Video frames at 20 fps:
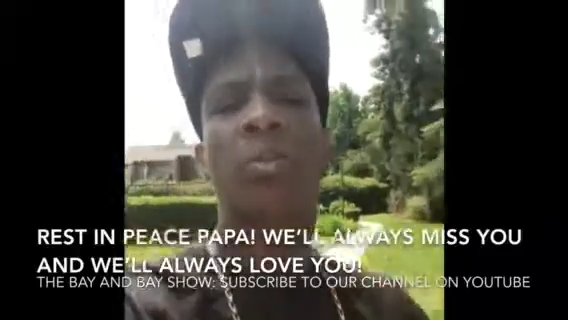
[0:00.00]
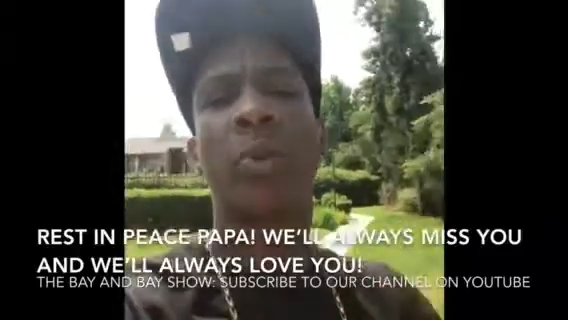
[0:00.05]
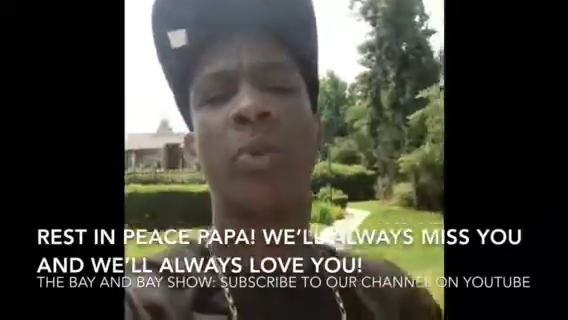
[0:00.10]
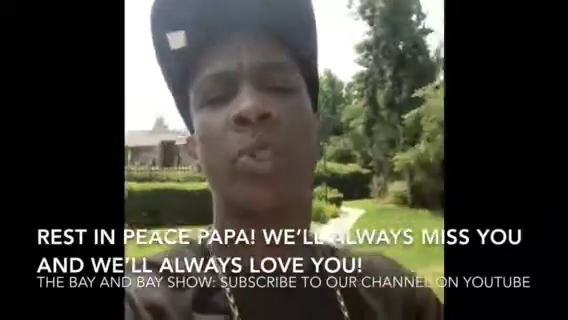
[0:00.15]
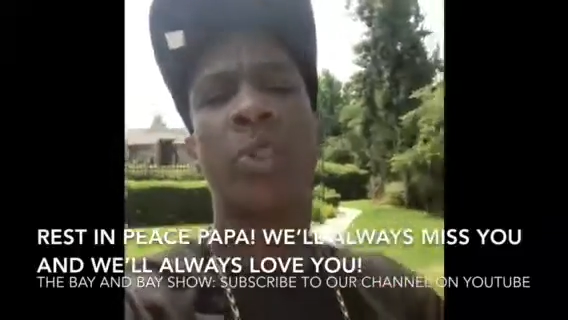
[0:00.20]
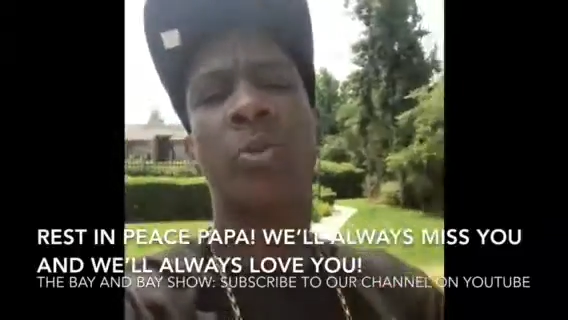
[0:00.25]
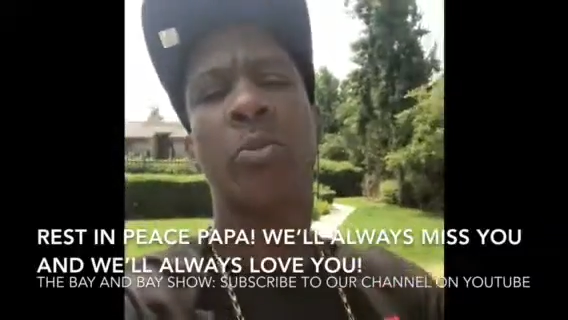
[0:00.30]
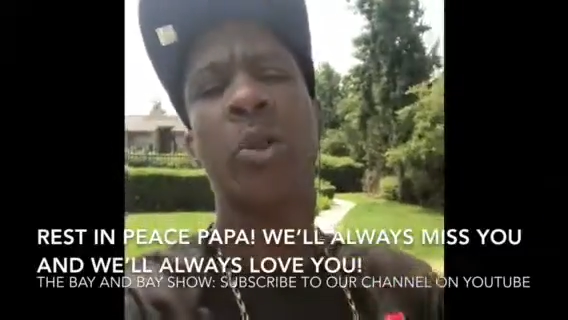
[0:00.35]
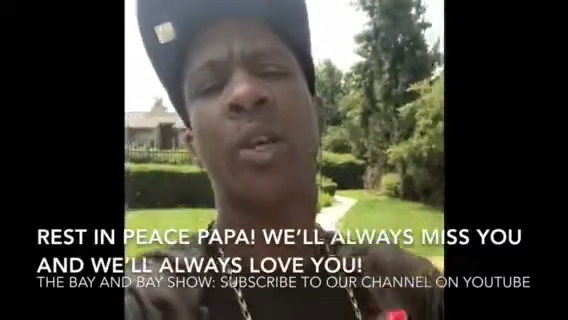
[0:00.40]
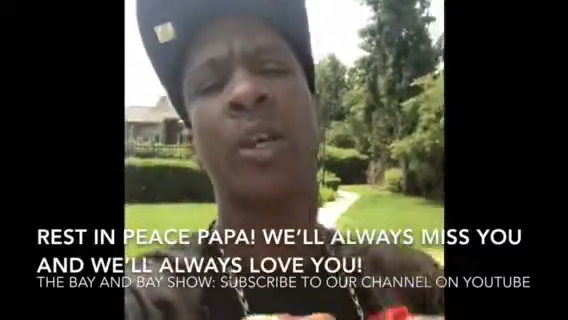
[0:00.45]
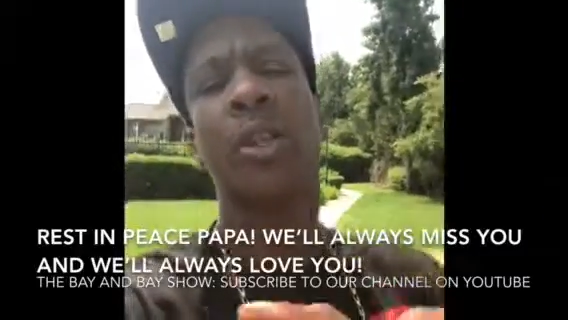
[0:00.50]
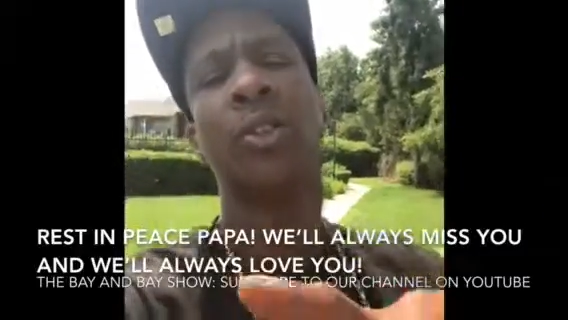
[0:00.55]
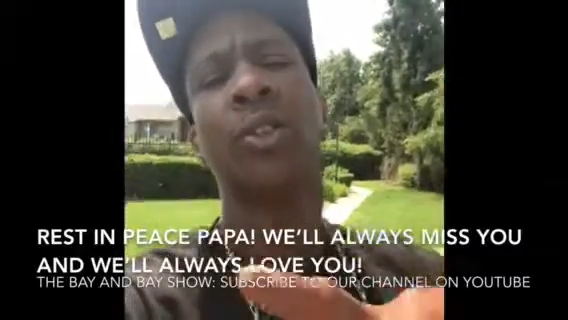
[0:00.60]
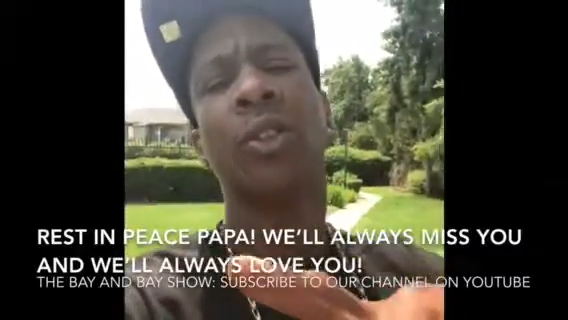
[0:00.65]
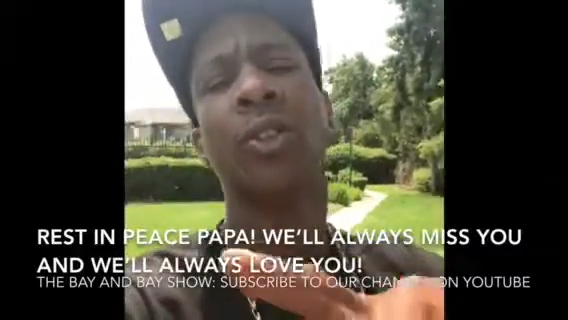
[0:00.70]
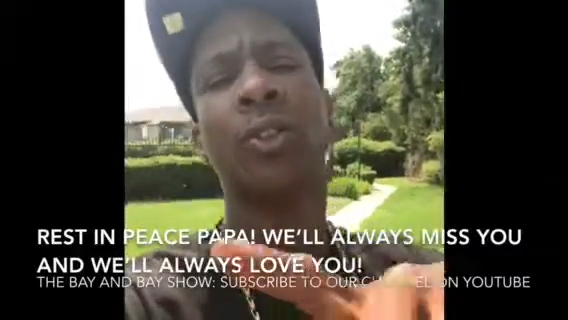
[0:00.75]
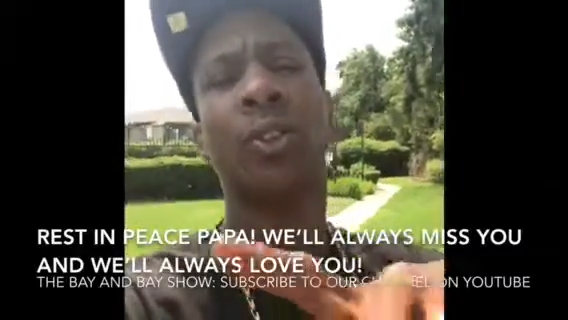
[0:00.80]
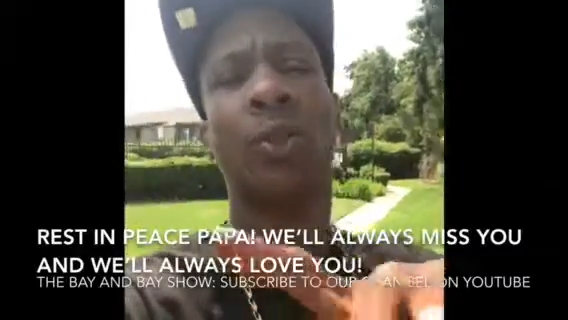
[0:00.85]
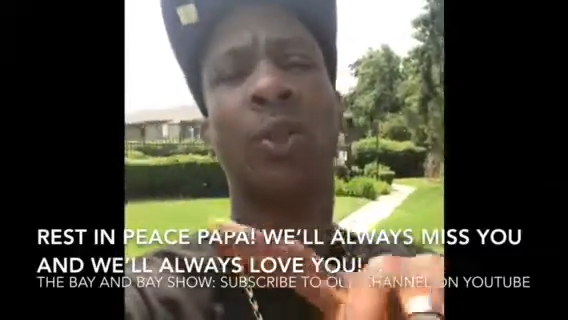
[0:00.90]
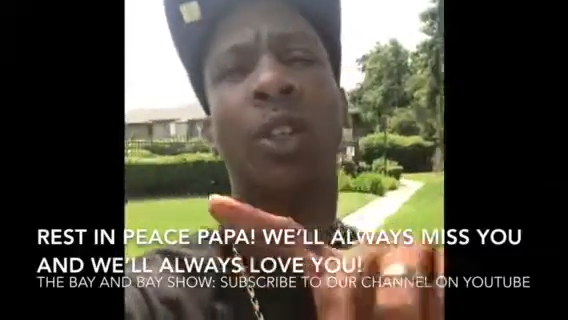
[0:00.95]
Push the bell
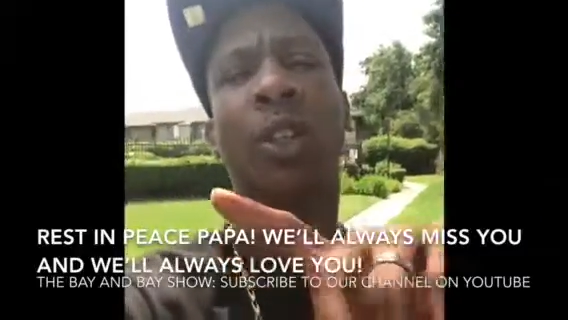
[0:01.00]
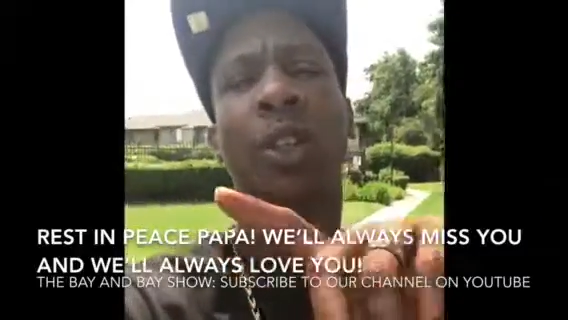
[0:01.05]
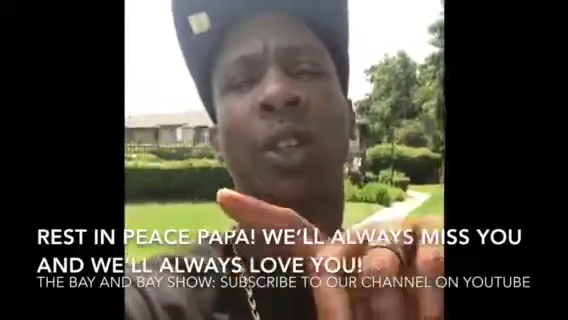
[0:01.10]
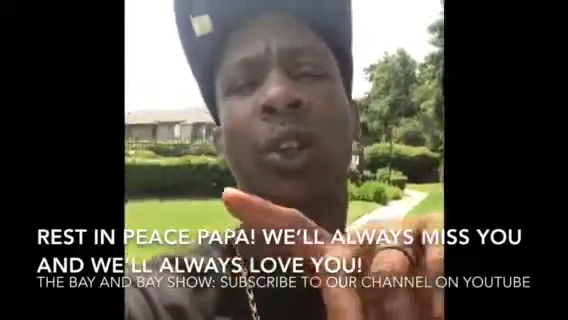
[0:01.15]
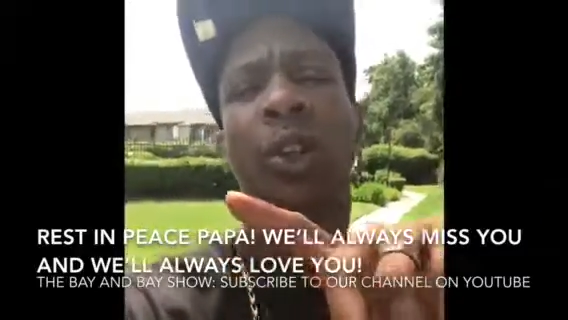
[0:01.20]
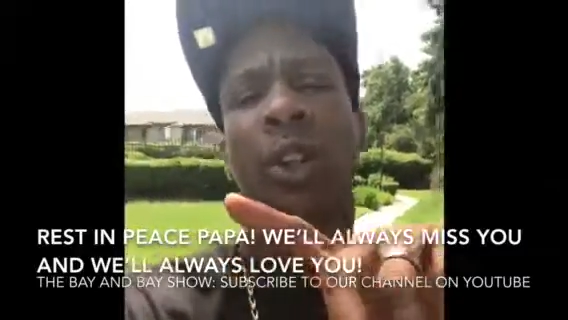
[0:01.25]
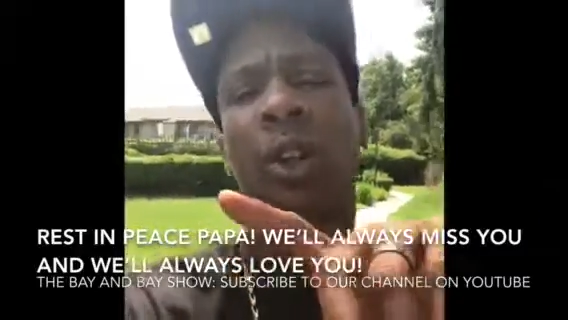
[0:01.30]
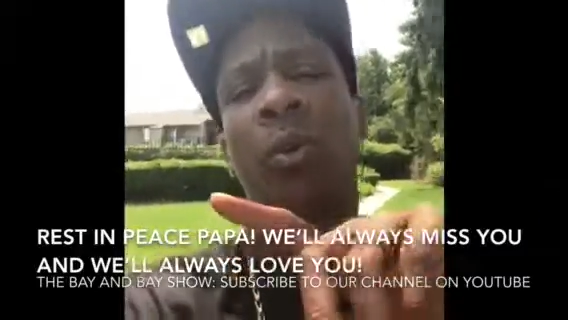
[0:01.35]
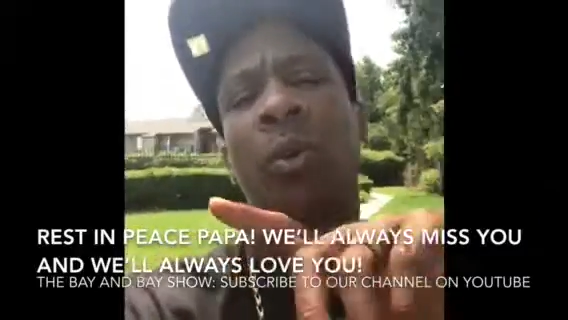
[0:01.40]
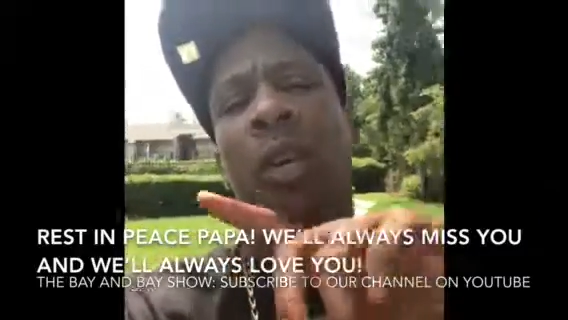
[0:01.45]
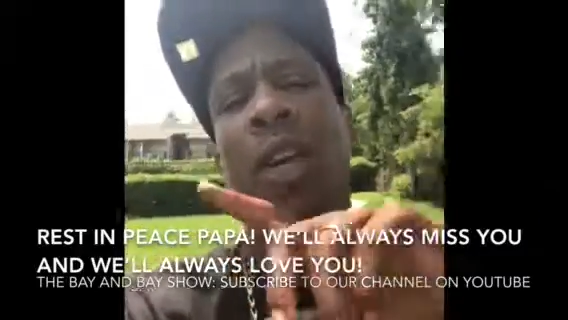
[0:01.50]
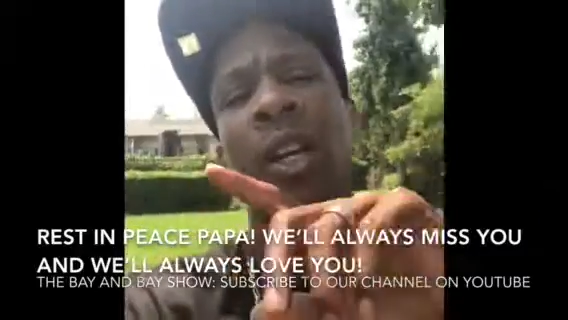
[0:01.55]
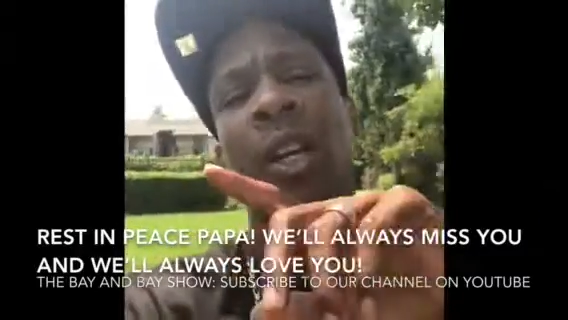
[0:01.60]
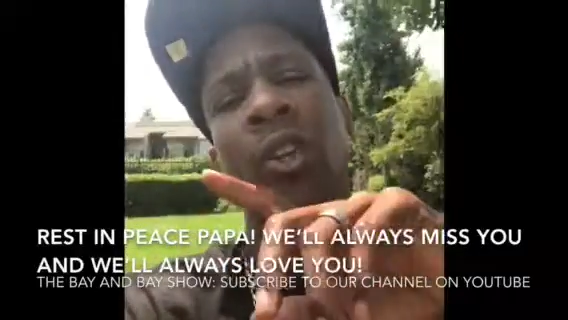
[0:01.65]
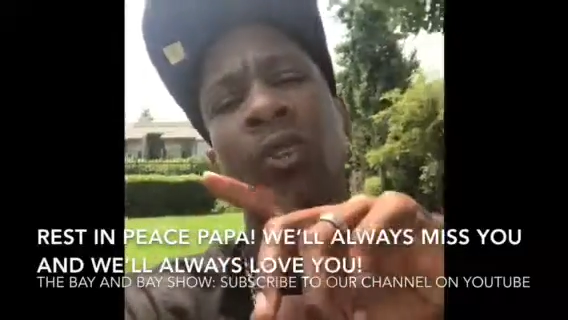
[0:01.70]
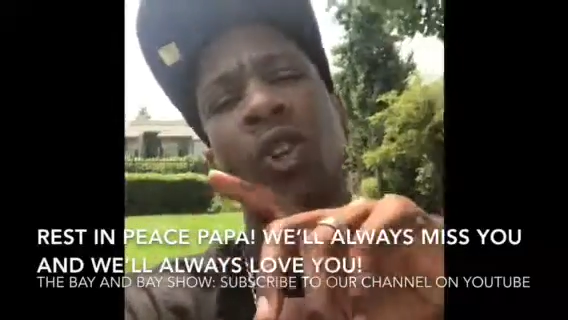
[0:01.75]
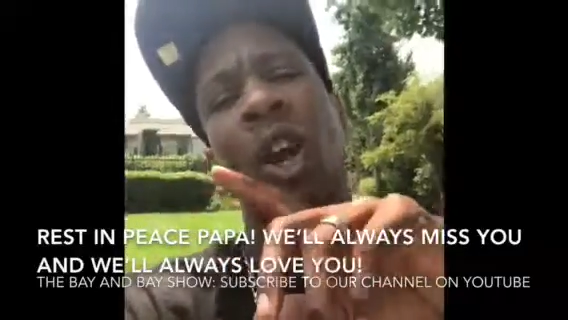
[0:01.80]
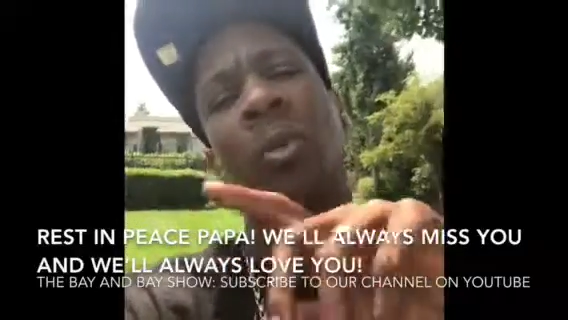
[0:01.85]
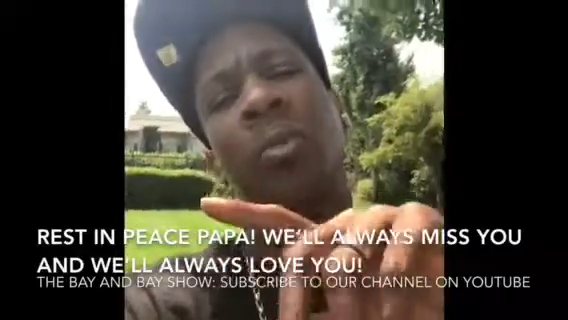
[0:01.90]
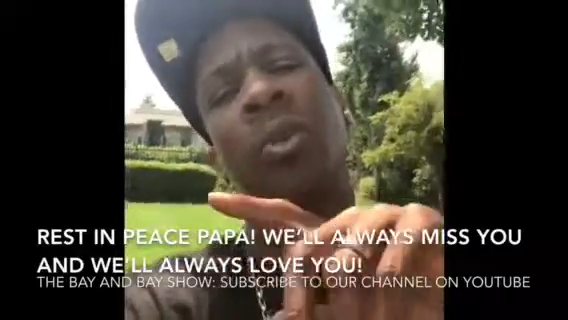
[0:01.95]
so you can know that when I
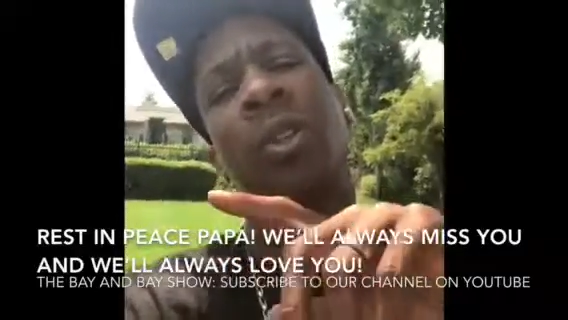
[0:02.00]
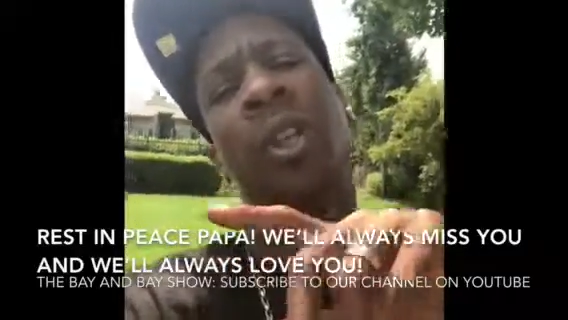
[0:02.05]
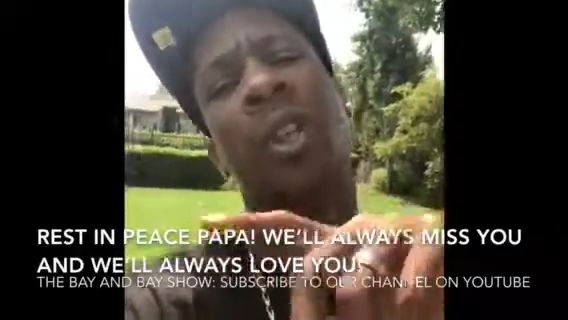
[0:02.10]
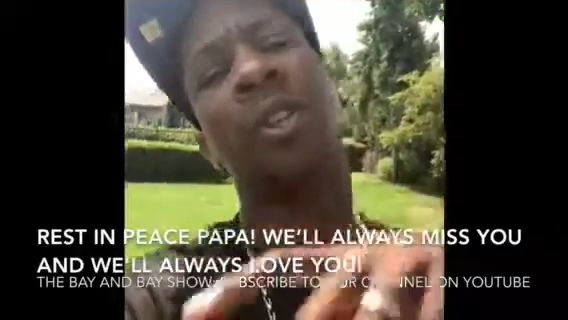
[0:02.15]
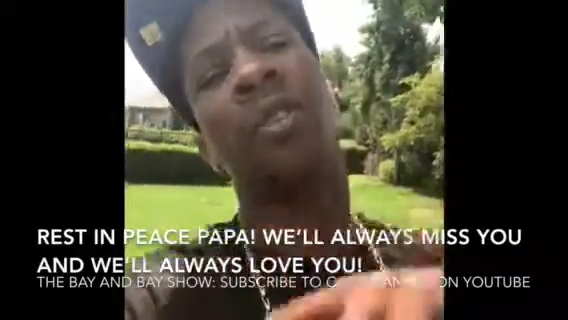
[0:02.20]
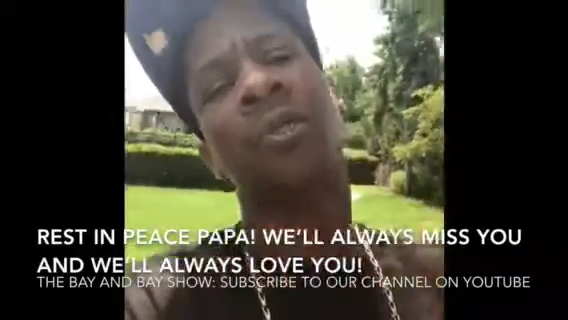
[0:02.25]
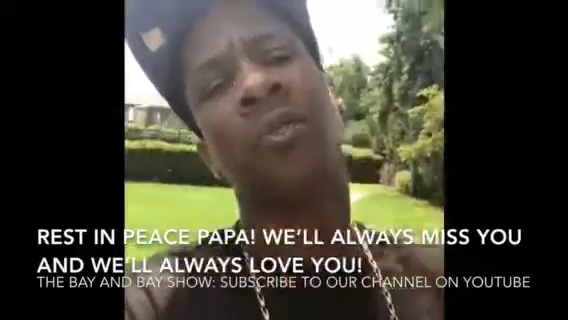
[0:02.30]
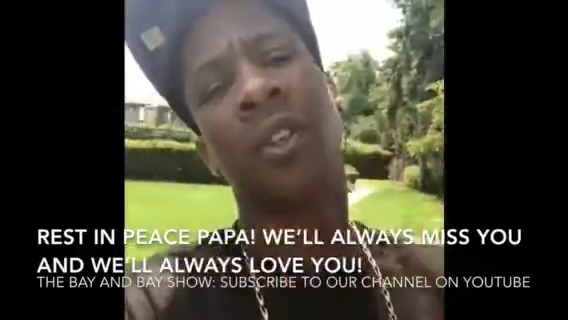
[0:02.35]
drop another